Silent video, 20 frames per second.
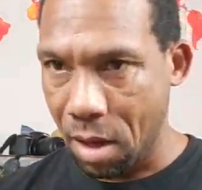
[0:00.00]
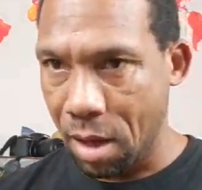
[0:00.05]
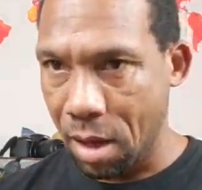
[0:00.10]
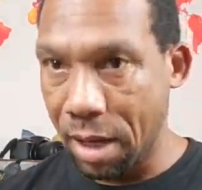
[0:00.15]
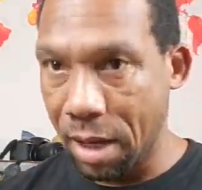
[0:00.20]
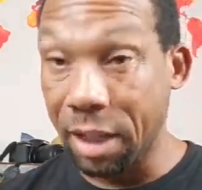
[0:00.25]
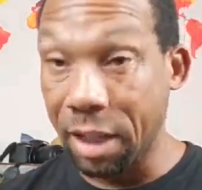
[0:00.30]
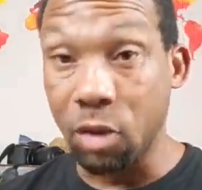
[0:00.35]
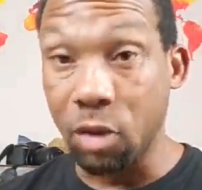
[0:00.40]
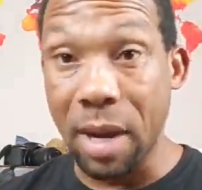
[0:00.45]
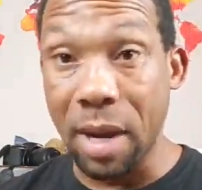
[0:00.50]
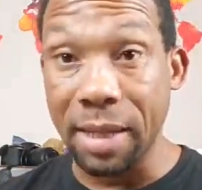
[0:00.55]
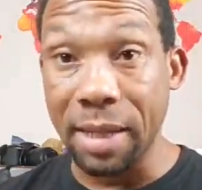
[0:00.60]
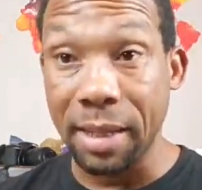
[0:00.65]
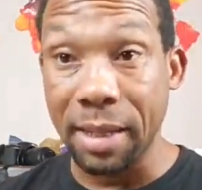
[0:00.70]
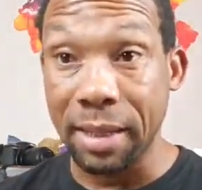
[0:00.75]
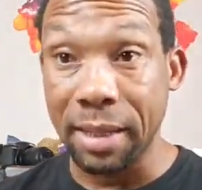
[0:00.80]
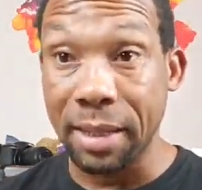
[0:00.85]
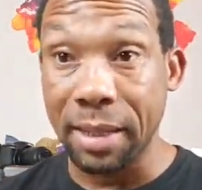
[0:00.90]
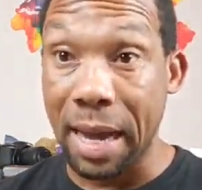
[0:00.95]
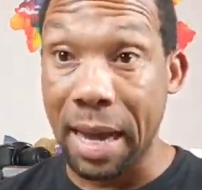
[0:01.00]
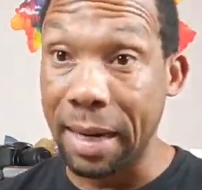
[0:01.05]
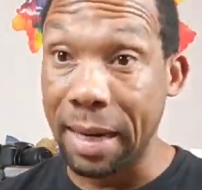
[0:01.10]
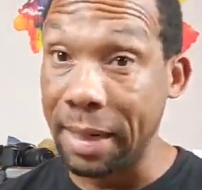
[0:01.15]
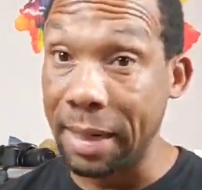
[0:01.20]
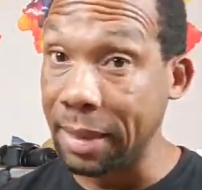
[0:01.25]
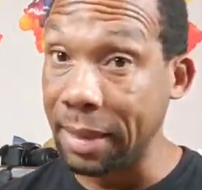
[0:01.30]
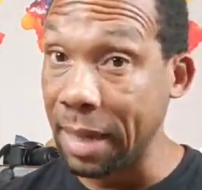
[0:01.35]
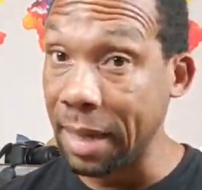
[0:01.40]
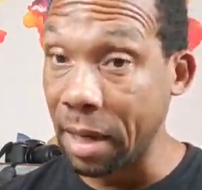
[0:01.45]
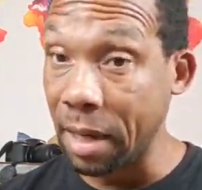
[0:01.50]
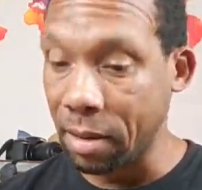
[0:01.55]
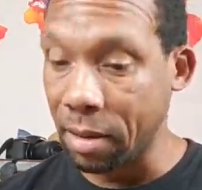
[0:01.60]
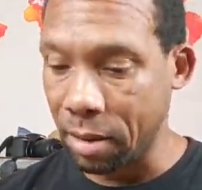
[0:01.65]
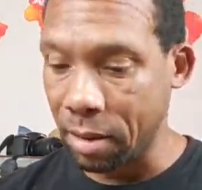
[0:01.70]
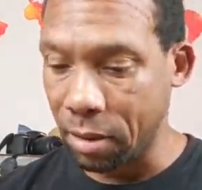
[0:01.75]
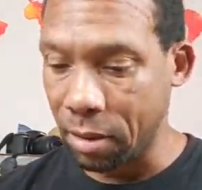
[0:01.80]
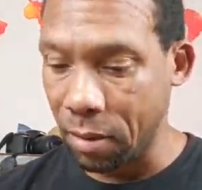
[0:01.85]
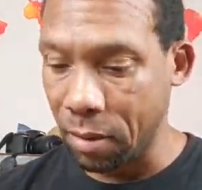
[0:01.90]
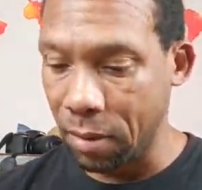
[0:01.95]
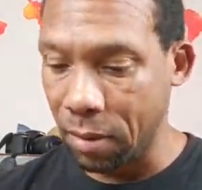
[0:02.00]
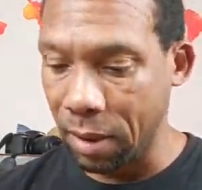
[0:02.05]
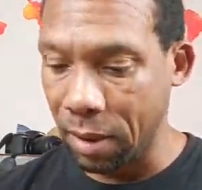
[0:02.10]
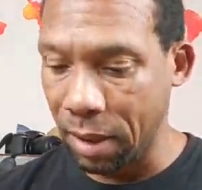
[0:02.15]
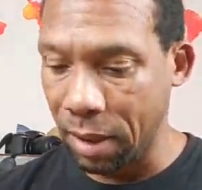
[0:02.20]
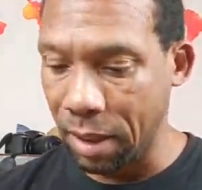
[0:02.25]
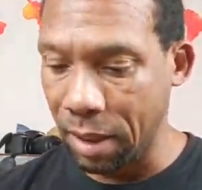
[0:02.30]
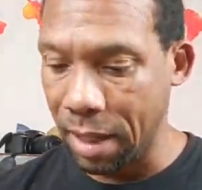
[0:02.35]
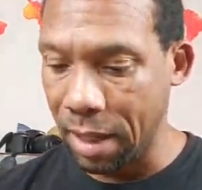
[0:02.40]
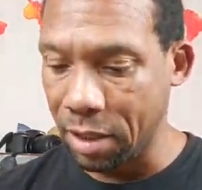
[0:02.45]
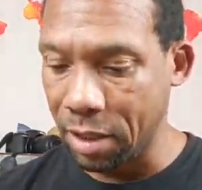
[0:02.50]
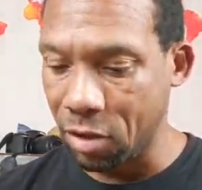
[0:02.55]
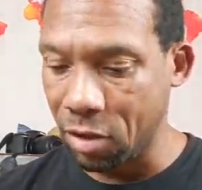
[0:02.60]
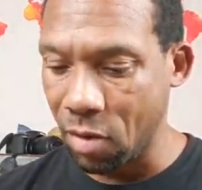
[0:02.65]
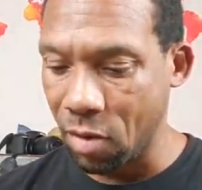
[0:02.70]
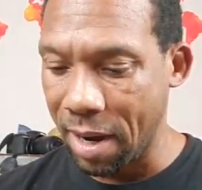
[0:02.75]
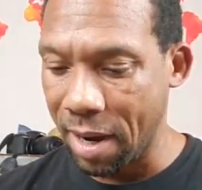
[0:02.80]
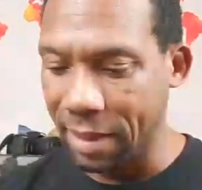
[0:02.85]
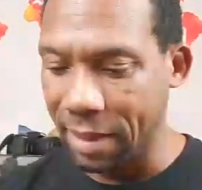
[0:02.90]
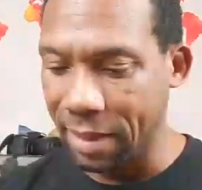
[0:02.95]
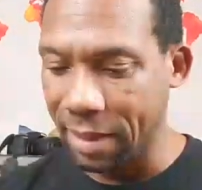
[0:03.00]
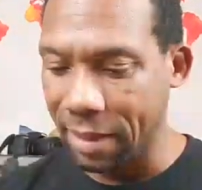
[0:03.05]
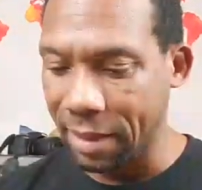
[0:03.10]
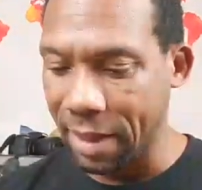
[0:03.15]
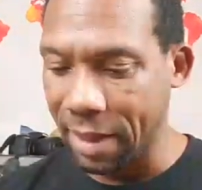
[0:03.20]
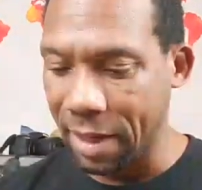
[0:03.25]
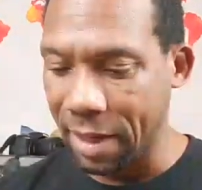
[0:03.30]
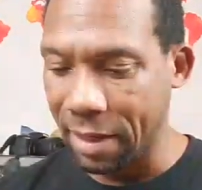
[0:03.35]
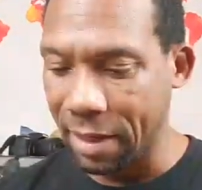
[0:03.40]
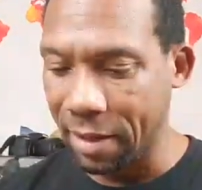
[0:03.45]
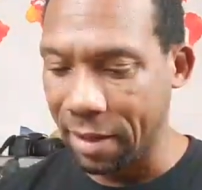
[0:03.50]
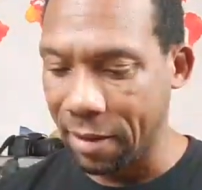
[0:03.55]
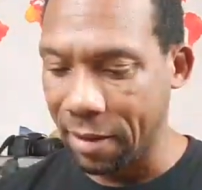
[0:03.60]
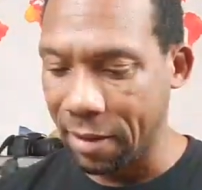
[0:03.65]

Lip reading: And his rising sign is Cancer. So he has rising sign.